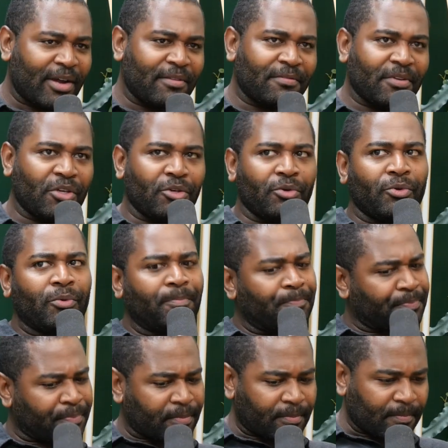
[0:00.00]
I view
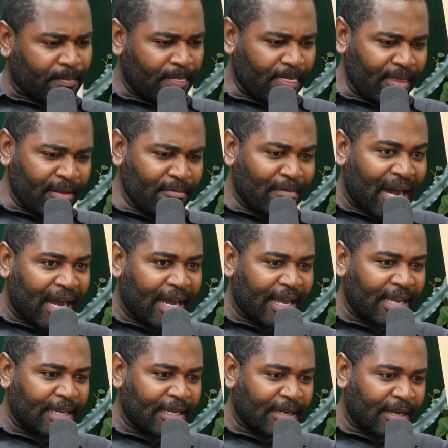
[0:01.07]

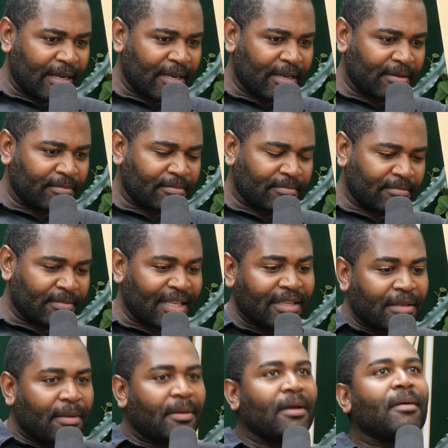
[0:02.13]
my,
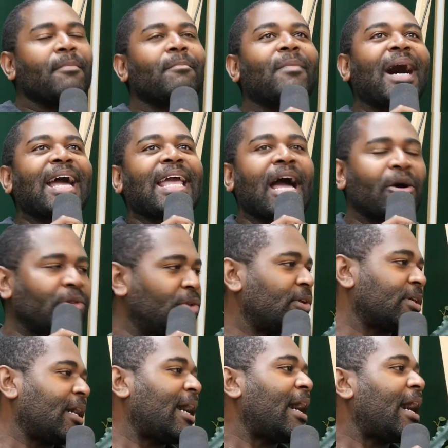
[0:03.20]
my
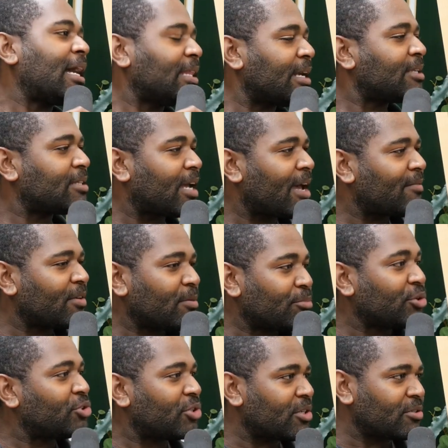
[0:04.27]
outlook. I like to have an
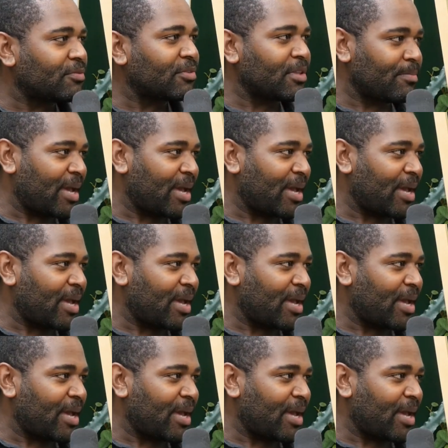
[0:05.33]
appreciation for the